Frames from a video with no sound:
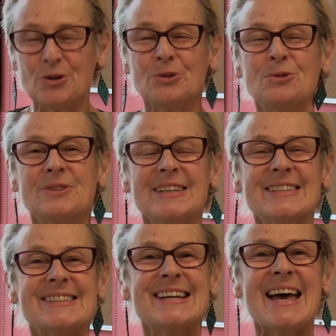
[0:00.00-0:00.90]
Donald
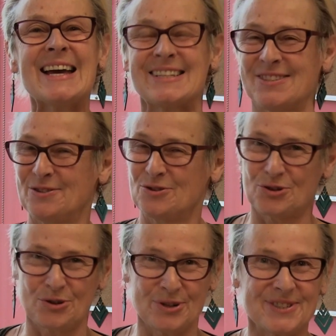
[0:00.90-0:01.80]
is an
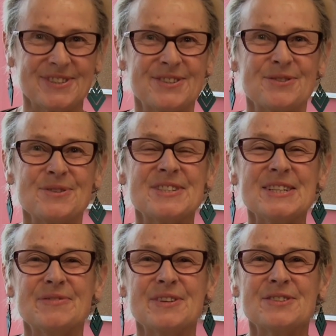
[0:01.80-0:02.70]
excellent choice to
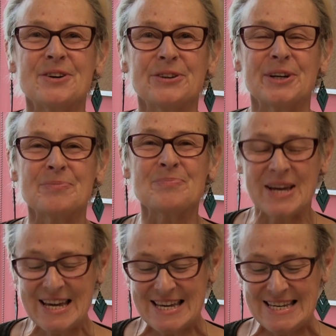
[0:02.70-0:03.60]
receive this honor.
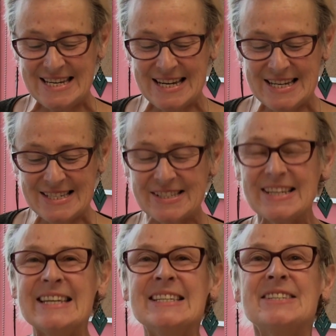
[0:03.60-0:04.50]
He is
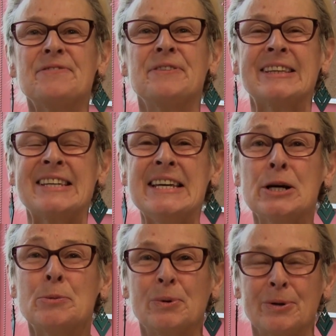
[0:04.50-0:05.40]
an
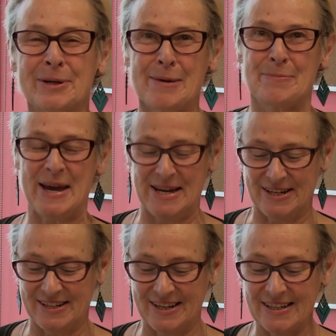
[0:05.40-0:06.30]
indefatigable
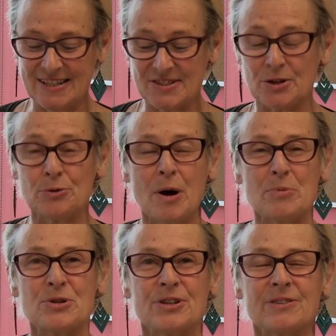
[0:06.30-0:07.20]
campaigner against
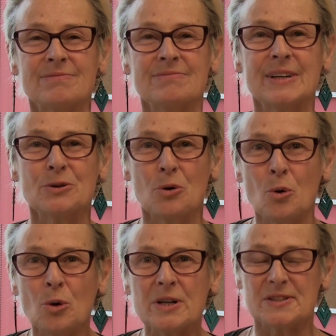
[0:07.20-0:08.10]
corruption in
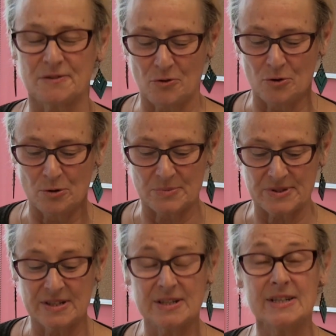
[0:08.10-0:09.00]
all its
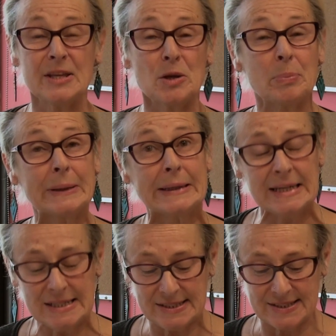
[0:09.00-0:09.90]
forms, in the
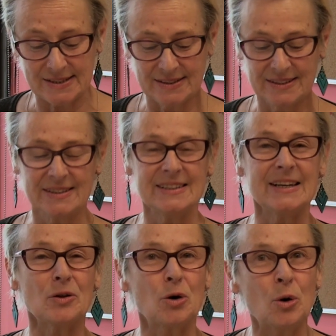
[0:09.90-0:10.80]
police,
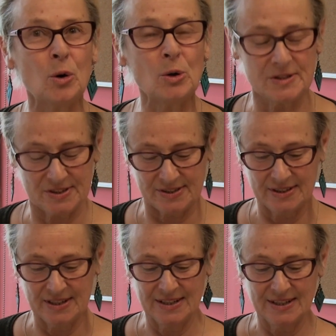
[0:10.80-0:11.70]
in the
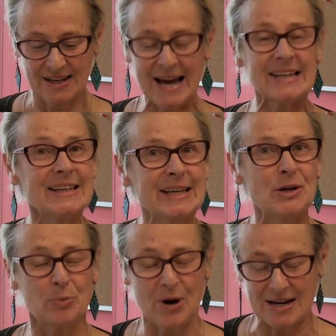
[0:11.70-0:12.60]
courts, and in
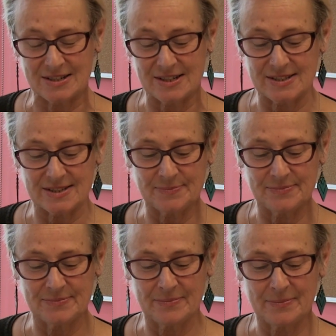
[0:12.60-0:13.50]
legal practice.